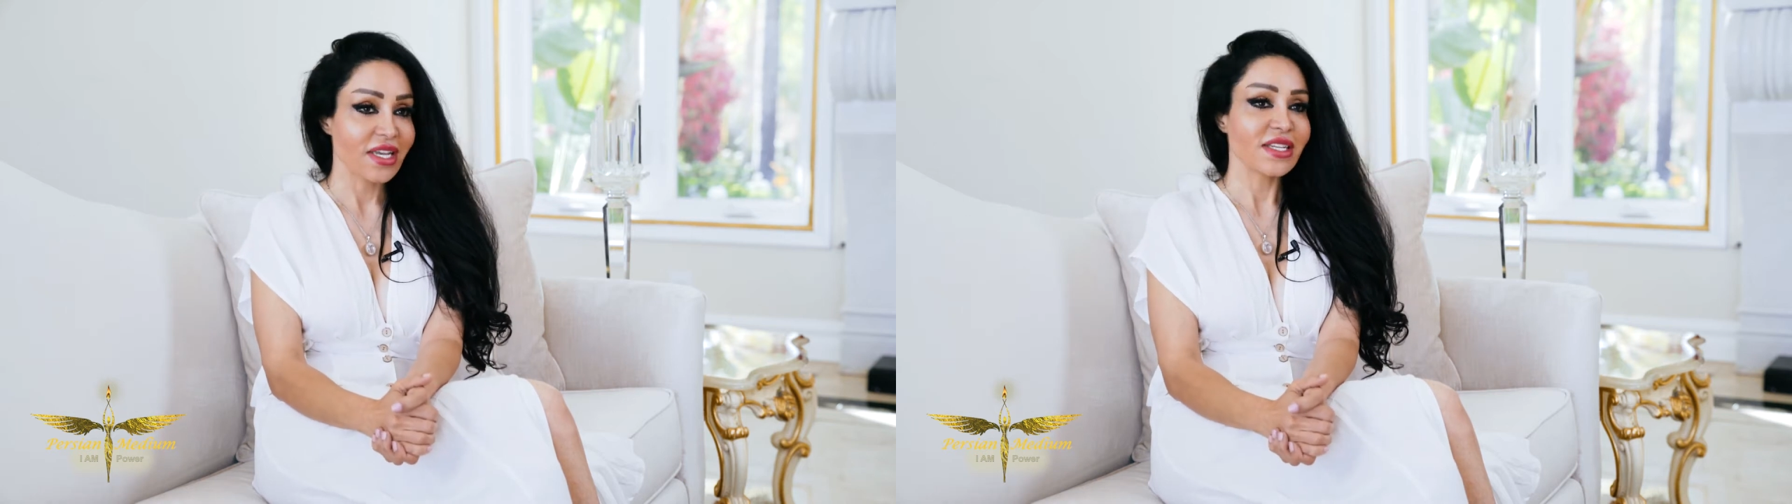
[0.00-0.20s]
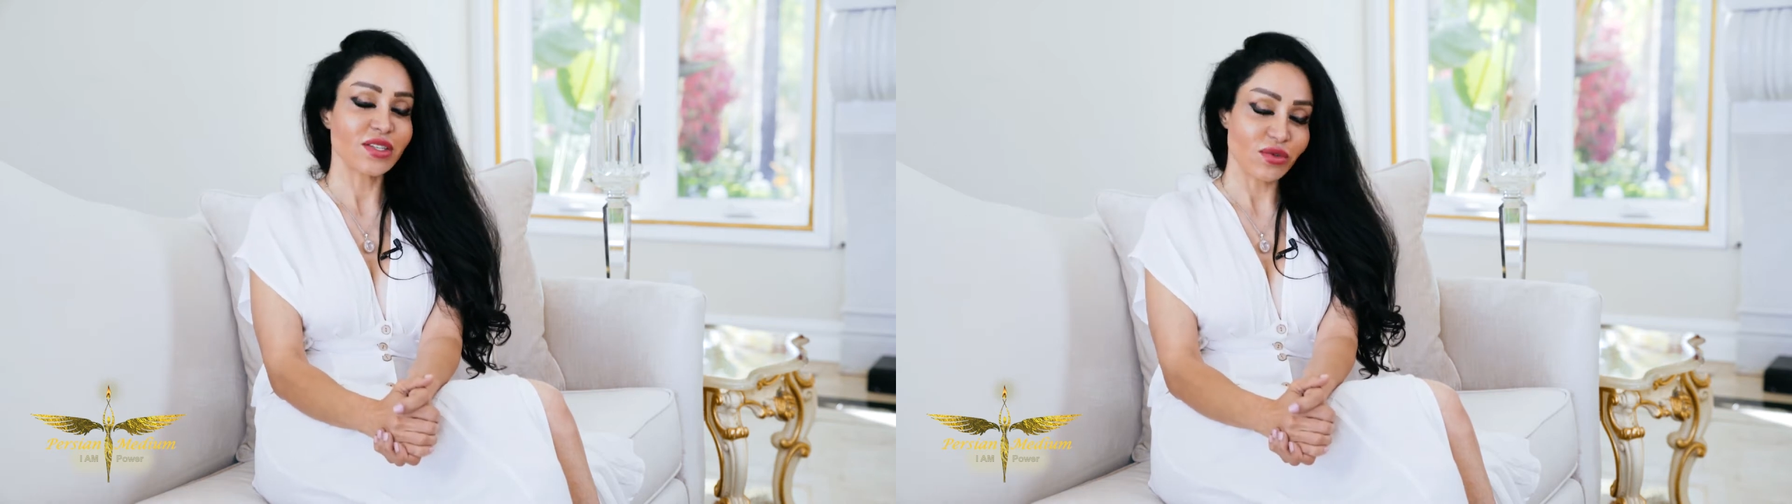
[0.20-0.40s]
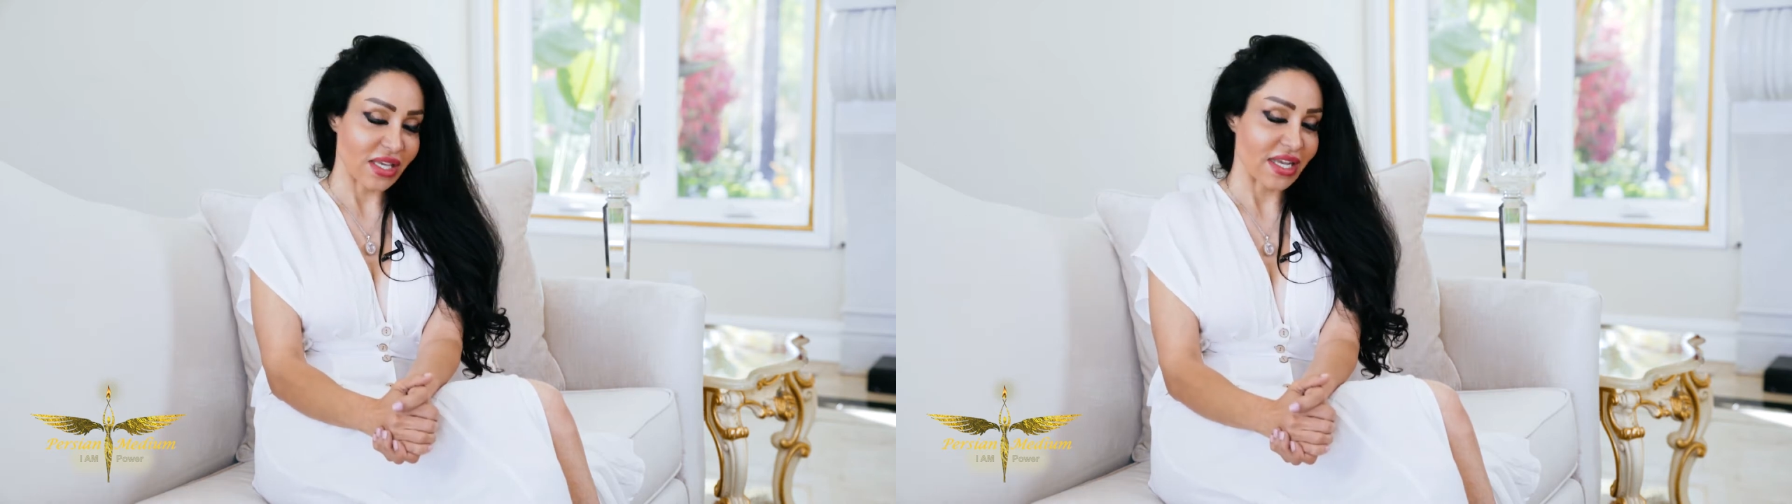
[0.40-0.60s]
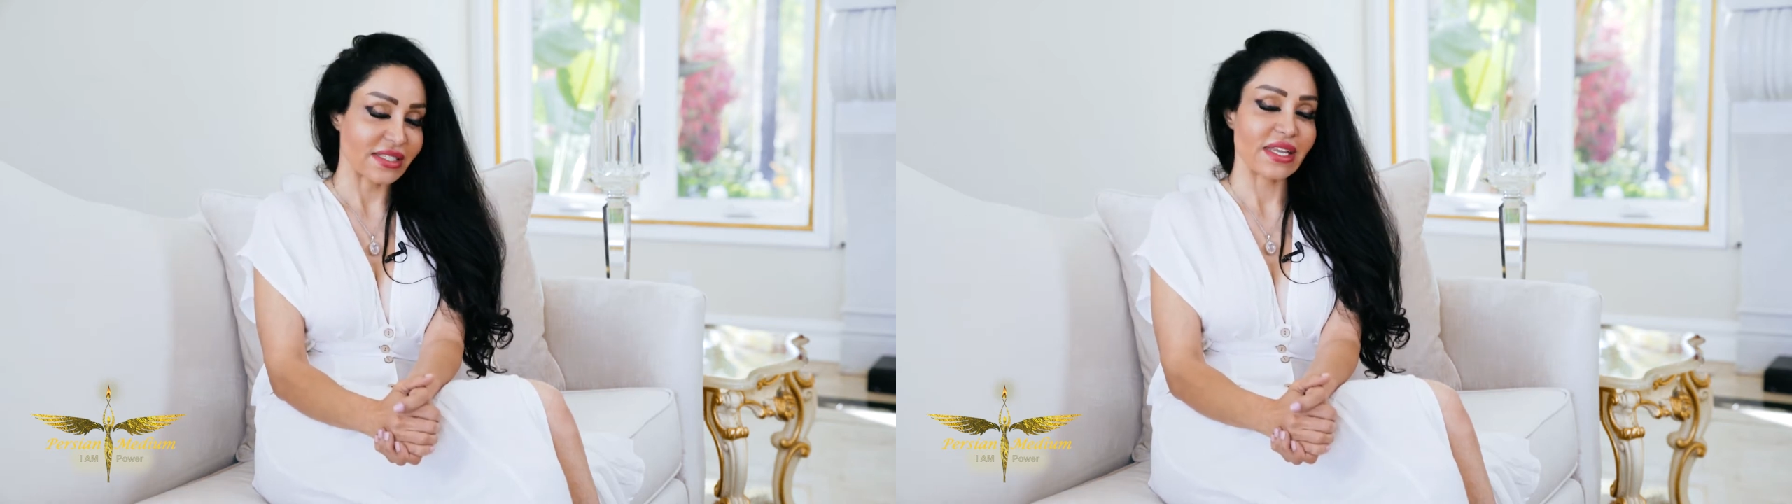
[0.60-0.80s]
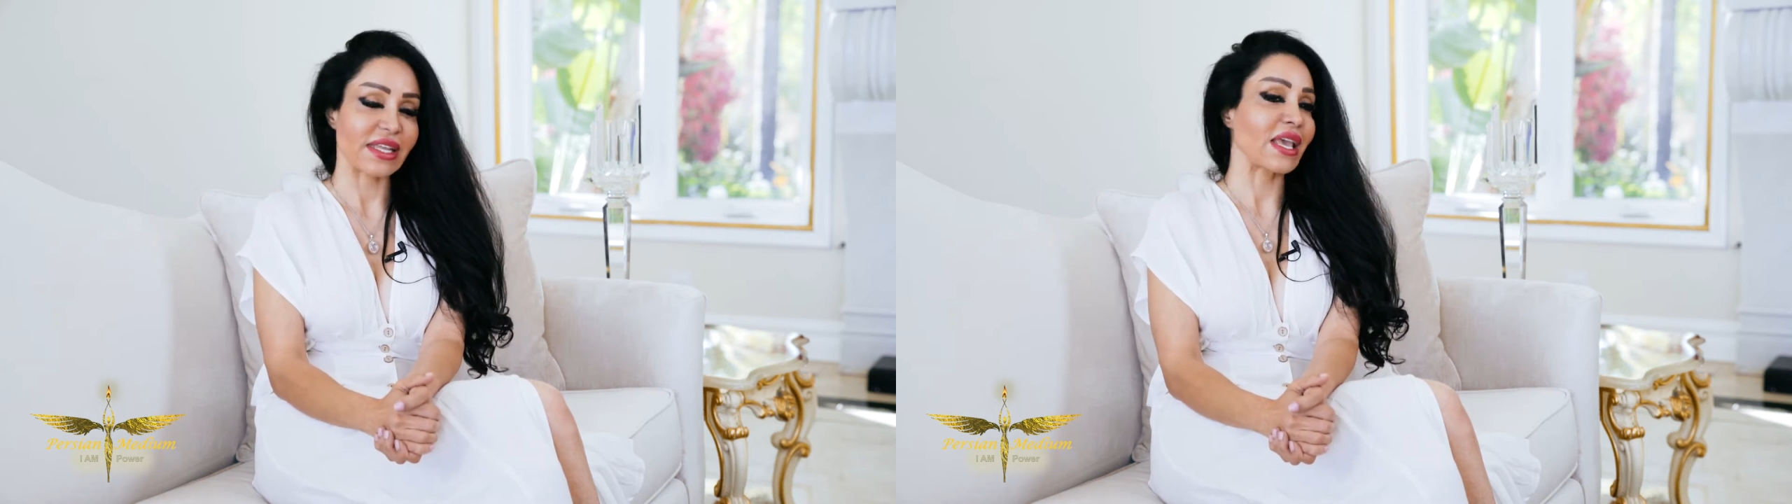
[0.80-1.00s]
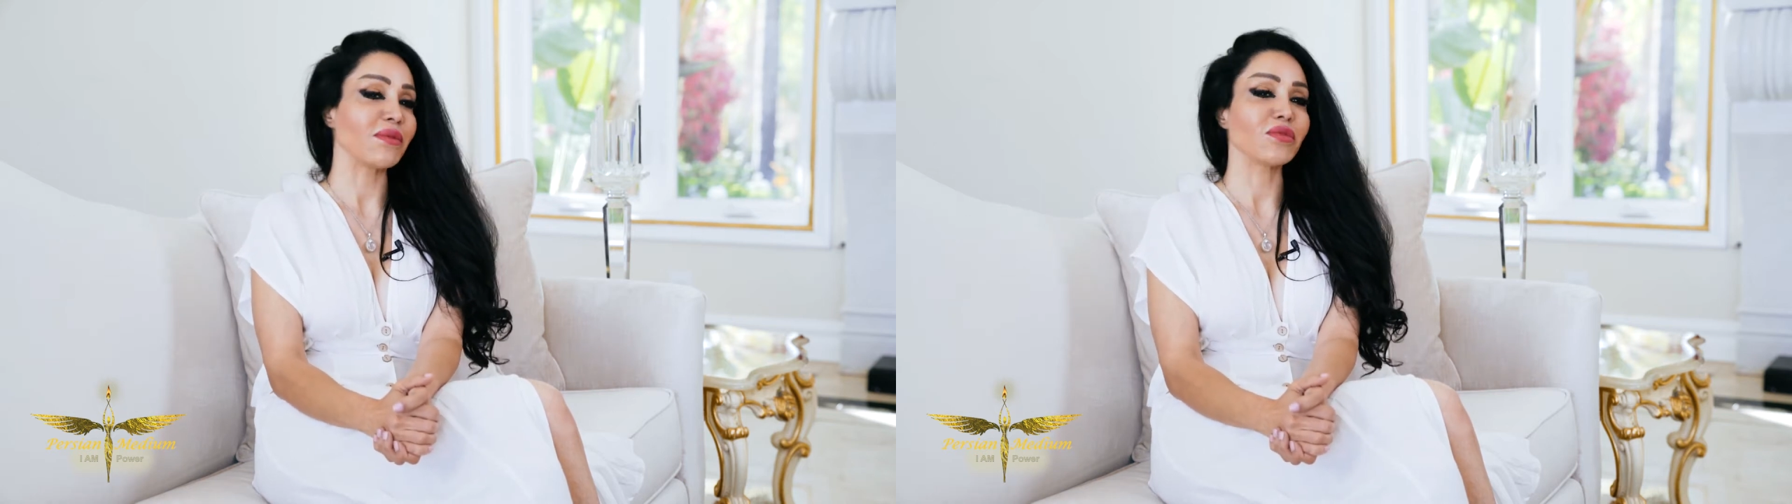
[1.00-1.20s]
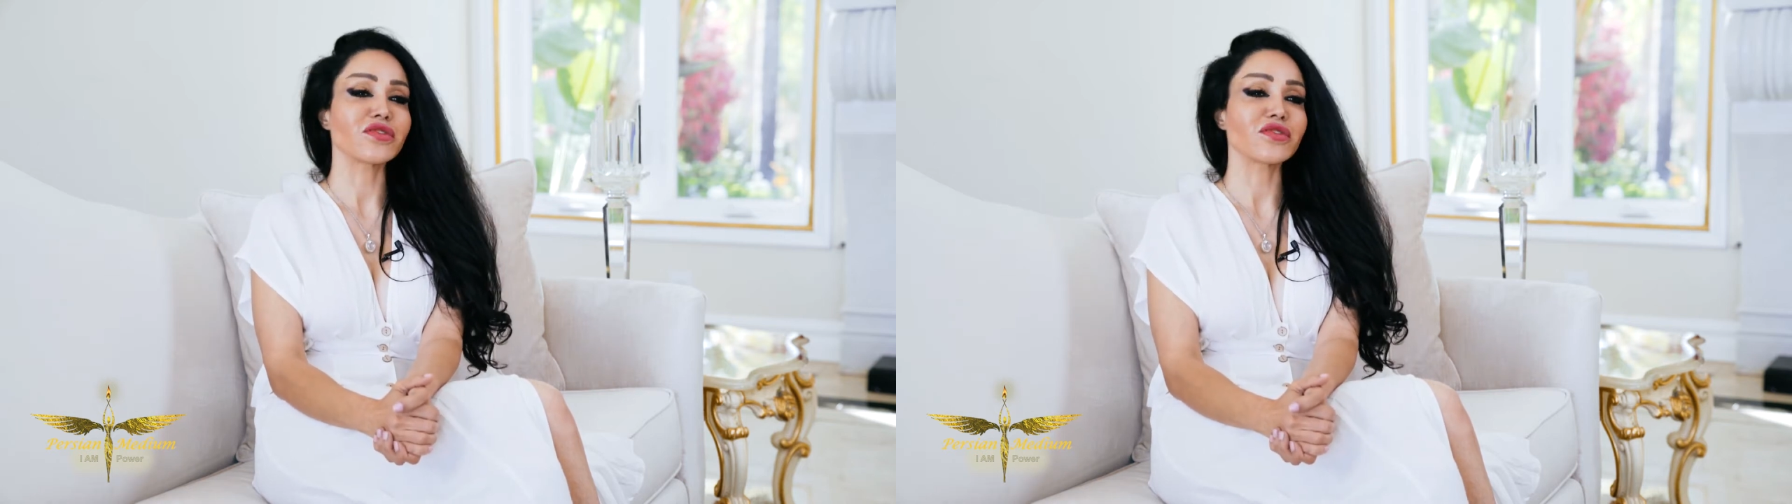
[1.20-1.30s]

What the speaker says: So yes, it came